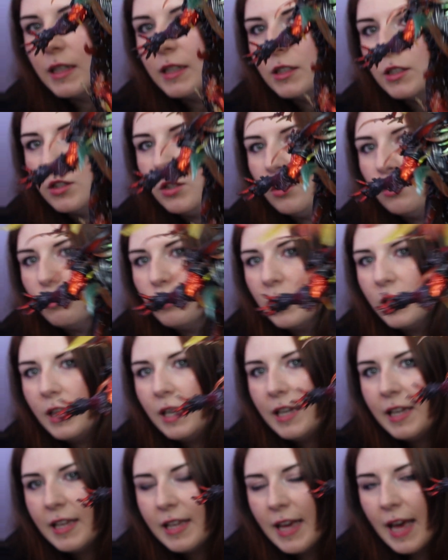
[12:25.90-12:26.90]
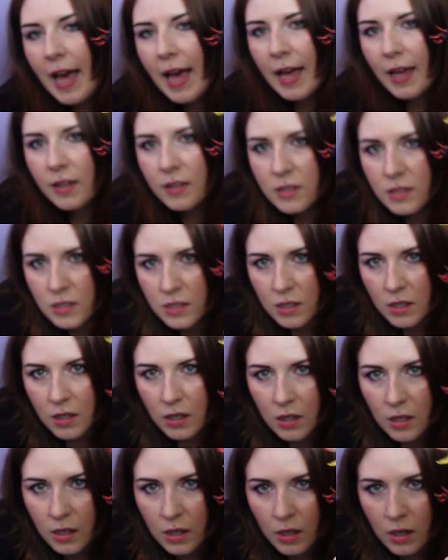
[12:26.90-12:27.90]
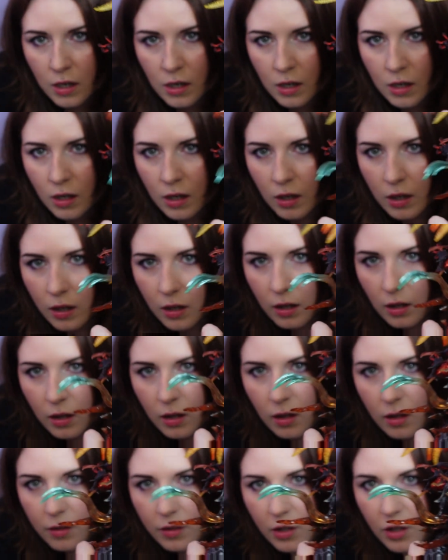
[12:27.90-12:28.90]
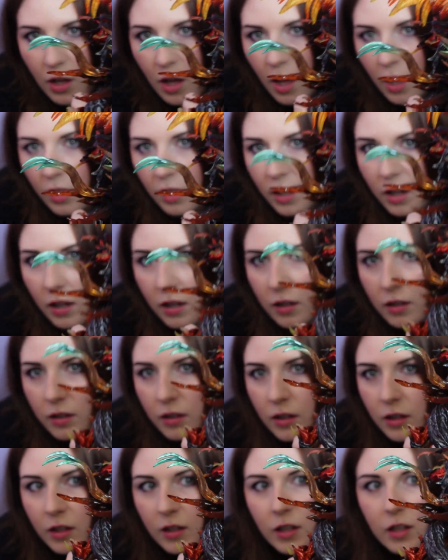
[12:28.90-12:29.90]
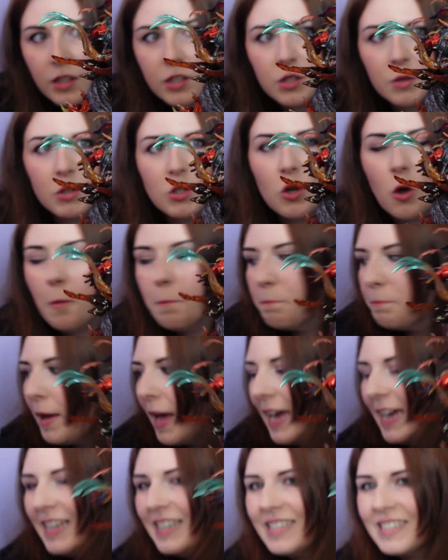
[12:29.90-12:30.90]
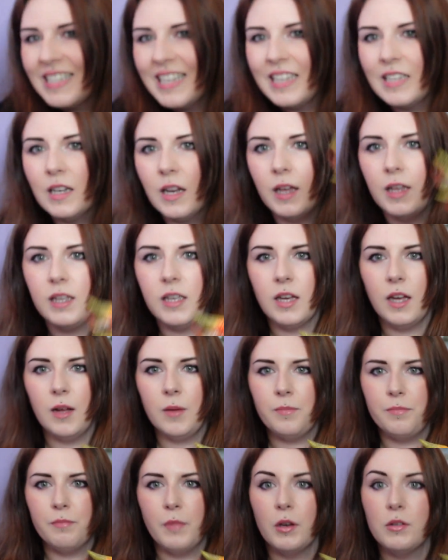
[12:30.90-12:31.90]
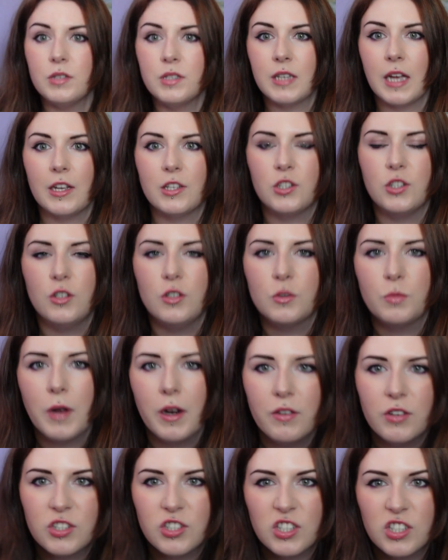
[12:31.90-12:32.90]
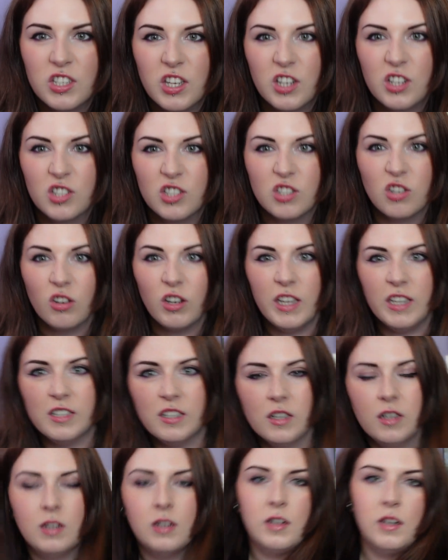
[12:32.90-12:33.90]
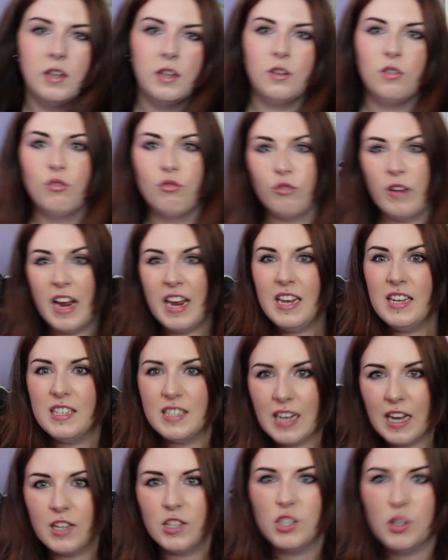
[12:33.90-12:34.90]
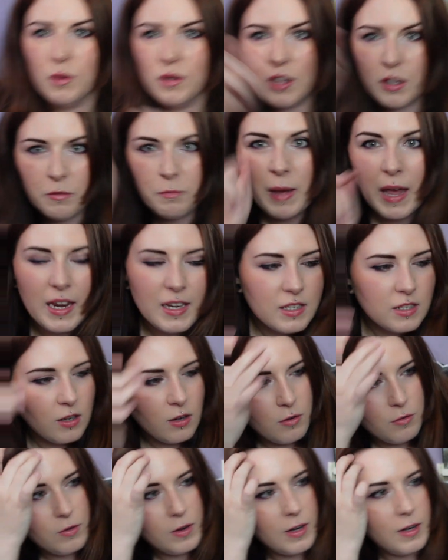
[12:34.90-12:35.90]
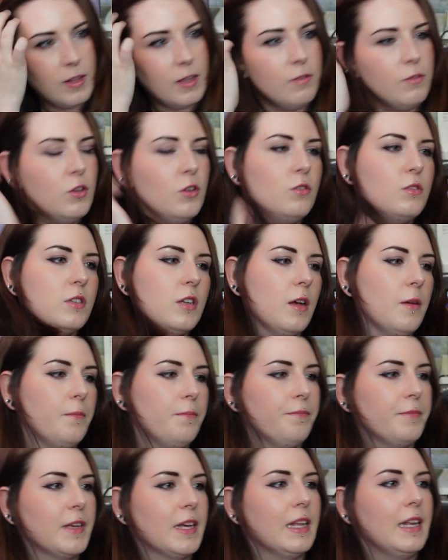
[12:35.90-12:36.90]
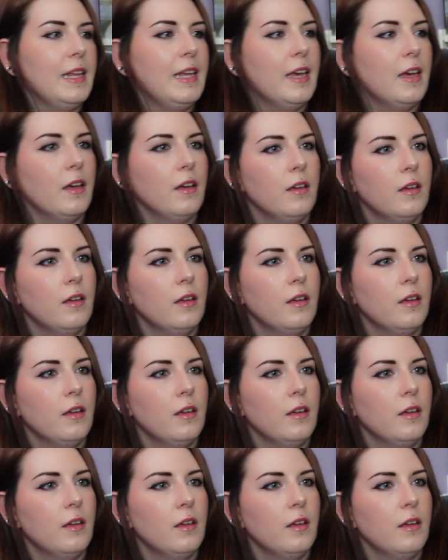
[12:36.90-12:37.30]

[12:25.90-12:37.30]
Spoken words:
So you really get the colour. So it's not painted like most statues where it's just like a solid grey statue and they've painted over it. They've used clear